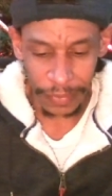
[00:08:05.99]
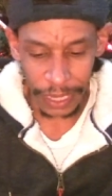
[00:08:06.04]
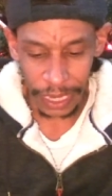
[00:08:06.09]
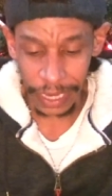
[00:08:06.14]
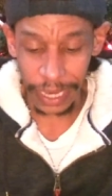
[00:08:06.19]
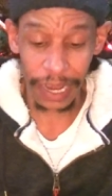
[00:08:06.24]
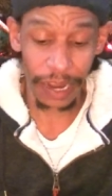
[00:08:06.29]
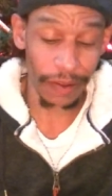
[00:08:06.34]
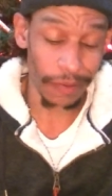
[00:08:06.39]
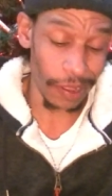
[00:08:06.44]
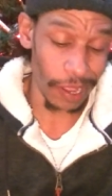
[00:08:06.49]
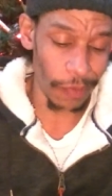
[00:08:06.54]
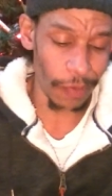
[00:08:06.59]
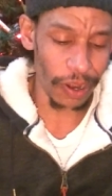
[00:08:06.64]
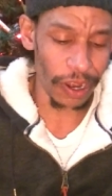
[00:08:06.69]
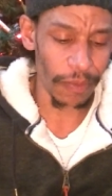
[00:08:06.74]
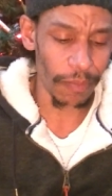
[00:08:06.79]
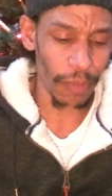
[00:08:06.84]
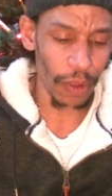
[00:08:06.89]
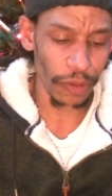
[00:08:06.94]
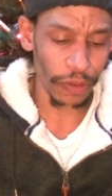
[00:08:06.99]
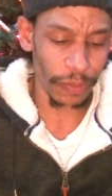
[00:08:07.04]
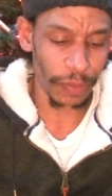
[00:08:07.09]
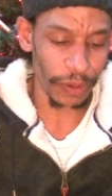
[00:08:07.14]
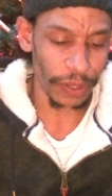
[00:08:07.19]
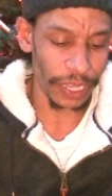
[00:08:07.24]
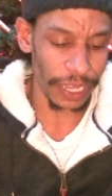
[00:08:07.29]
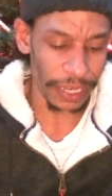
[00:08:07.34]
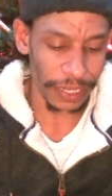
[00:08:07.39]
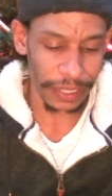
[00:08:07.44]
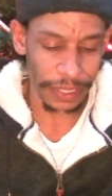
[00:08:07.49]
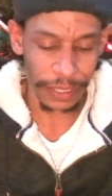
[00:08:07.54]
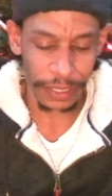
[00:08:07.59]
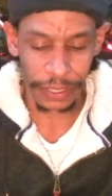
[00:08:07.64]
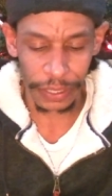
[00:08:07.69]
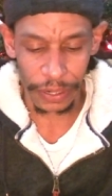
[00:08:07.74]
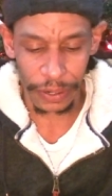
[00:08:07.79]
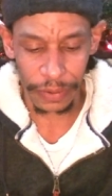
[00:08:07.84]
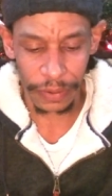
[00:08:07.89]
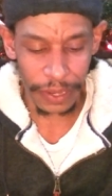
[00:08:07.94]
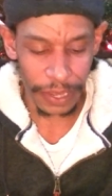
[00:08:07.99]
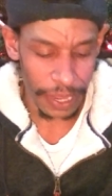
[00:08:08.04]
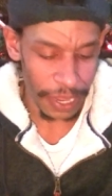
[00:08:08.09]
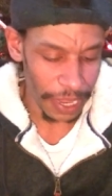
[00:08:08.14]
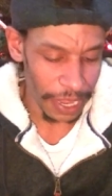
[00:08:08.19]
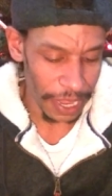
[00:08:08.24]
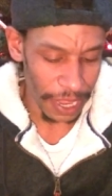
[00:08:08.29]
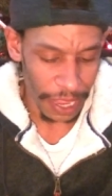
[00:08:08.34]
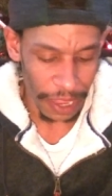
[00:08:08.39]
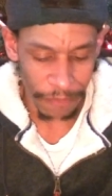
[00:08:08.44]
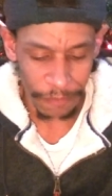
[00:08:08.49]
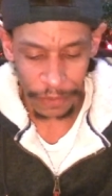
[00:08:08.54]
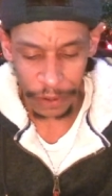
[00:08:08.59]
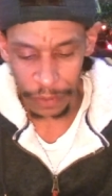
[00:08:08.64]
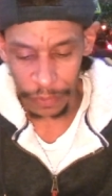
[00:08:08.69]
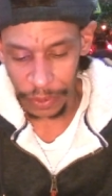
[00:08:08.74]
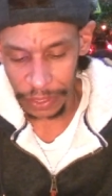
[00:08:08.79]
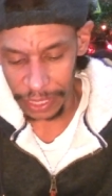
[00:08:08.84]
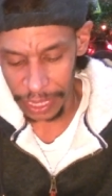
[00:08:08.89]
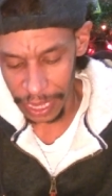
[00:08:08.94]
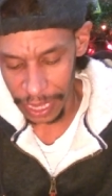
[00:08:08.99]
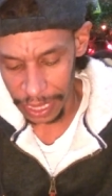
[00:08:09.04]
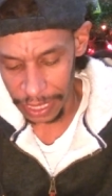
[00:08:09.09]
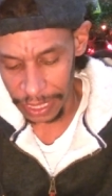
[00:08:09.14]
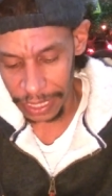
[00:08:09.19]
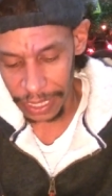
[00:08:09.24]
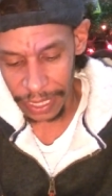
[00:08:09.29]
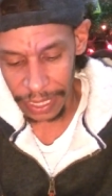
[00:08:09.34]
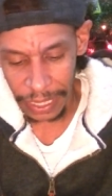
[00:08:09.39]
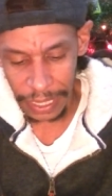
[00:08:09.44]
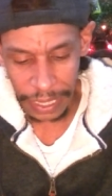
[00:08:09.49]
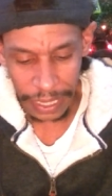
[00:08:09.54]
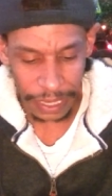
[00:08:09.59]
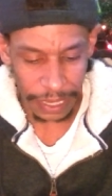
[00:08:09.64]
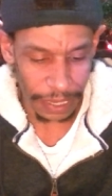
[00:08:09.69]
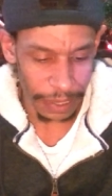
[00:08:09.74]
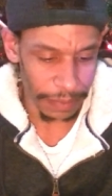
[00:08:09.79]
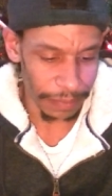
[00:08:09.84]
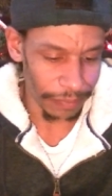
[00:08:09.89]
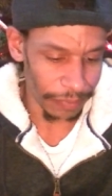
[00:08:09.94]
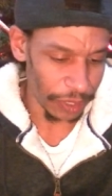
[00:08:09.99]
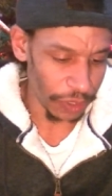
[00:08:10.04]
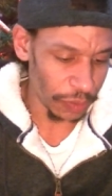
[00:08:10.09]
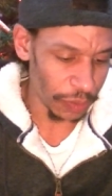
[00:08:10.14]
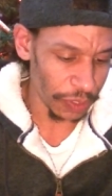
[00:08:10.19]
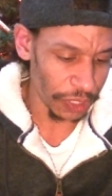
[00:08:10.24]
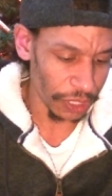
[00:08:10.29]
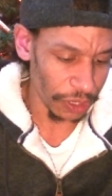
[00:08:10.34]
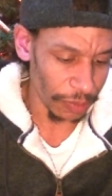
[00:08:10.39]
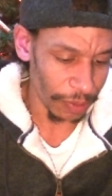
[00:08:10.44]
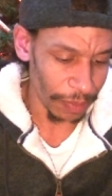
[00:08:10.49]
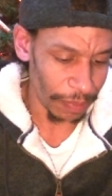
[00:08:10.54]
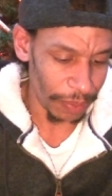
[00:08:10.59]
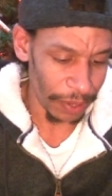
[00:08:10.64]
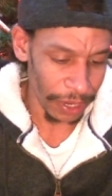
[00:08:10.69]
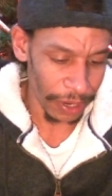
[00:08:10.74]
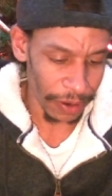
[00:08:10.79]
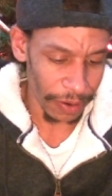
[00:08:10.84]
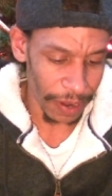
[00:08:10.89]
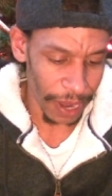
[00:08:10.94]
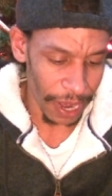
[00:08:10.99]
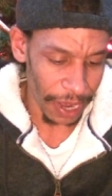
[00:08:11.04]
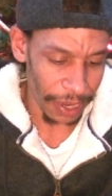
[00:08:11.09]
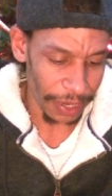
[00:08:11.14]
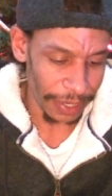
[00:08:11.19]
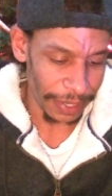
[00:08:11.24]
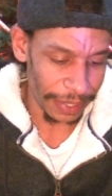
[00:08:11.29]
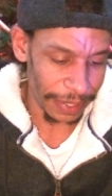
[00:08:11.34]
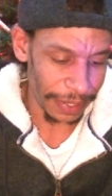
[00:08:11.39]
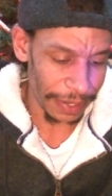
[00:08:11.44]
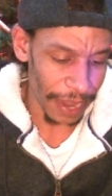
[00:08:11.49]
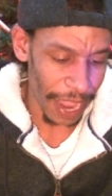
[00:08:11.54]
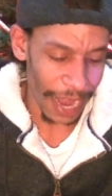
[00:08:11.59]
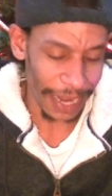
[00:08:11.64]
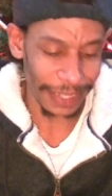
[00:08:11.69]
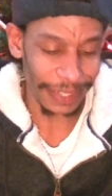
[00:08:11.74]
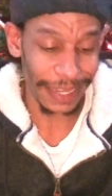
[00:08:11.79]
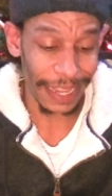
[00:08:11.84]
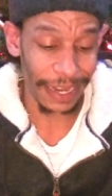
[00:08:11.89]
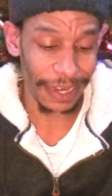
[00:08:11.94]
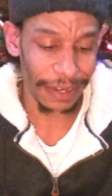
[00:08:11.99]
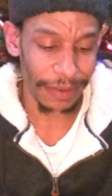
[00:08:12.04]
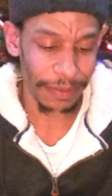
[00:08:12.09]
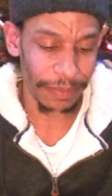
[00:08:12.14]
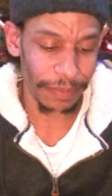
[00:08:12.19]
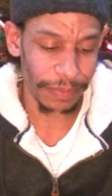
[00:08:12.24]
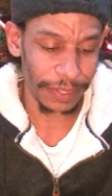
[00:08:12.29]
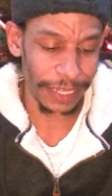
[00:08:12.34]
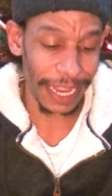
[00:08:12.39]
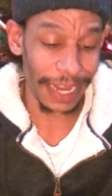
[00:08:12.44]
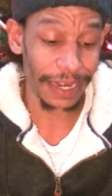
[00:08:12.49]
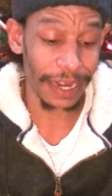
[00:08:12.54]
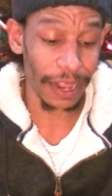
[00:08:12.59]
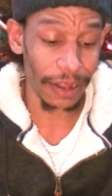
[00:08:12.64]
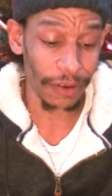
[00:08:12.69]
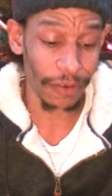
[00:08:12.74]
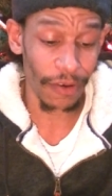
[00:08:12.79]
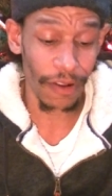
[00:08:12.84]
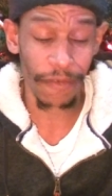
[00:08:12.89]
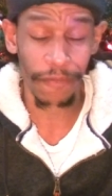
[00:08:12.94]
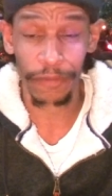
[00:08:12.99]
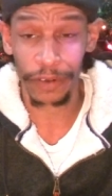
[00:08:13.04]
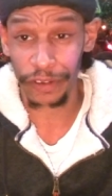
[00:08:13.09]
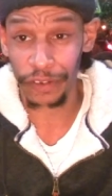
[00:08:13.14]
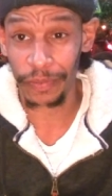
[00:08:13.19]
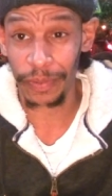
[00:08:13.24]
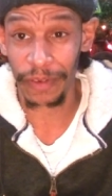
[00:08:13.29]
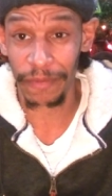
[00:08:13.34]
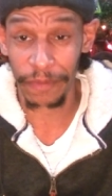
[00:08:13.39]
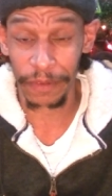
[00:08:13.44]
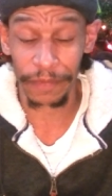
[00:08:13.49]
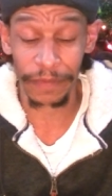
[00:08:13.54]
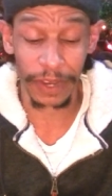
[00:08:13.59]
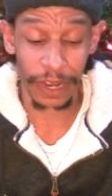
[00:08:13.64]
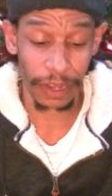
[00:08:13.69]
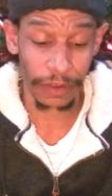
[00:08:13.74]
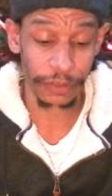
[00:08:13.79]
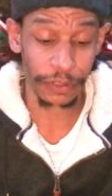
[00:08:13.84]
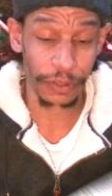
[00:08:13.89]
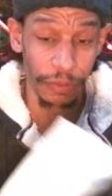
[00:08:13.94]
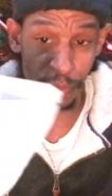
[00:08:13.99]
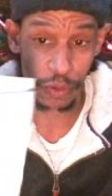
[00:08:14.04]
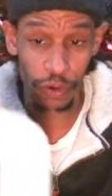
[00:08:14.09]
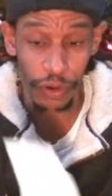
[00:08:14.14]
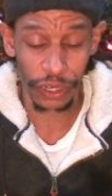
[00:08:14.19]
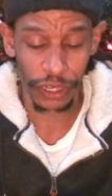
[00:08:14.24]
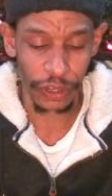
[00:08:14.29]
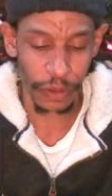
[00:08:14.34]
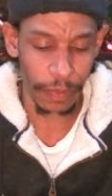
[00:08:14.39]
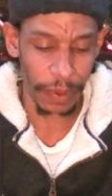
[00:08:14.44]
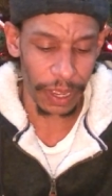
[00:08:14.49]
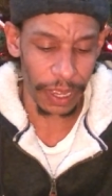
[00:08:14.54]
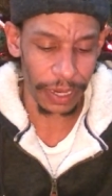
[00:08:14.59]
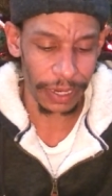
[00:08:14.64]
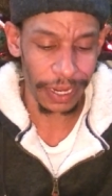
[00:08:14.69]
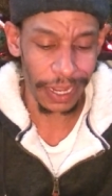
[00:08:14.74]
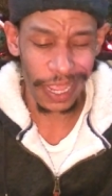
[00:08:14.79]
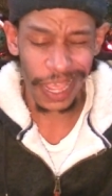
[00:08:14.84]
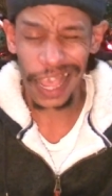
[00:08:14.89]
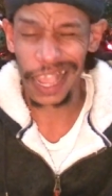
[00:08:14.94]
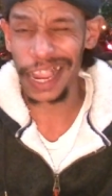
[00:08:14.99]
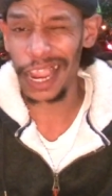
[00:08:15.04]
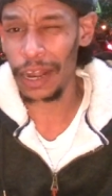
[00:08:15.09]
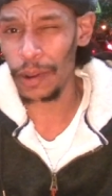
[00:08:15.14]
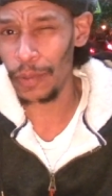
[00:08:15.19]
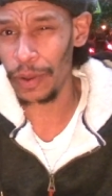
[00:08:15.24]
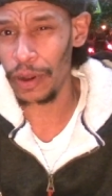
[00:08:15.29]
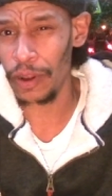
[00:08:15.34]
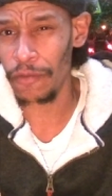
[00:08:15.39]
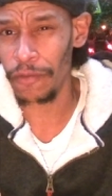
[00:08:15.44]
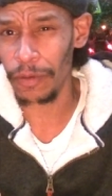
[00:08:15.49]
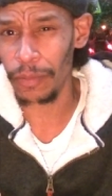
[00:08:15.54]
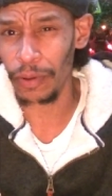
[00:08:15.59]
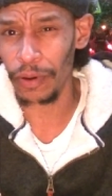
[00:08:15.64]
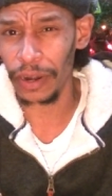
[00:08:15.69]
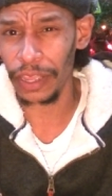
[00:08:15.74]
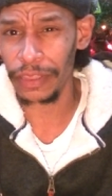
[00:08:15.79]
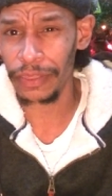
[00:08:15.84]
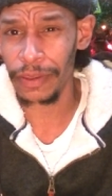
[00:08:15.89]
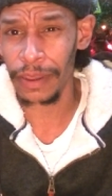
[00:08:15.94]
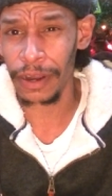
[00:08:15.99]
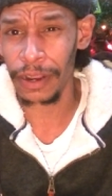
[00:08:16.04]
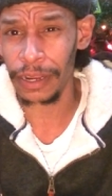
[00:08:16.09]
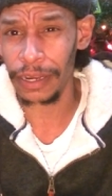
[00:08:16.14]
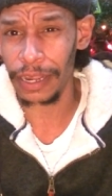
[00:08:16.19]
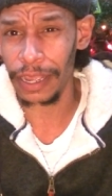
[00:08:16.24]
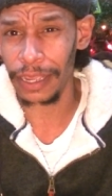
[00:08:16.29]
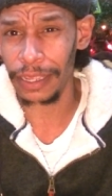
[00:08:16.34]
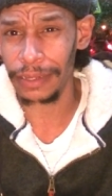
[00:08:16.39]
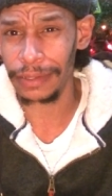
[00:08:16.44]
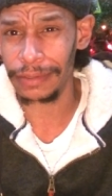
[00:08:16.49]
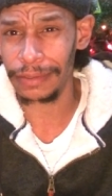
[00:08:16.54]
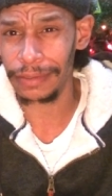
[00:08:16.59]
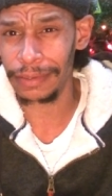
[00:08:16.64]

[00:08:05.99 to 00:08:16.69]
again, I, I went on multiple cases, so I figure what the heck. Um, this was a little bit bigger. I had a $10, $10 off when you spend $50 or more coupon. I kind of went overboard. I thought I, I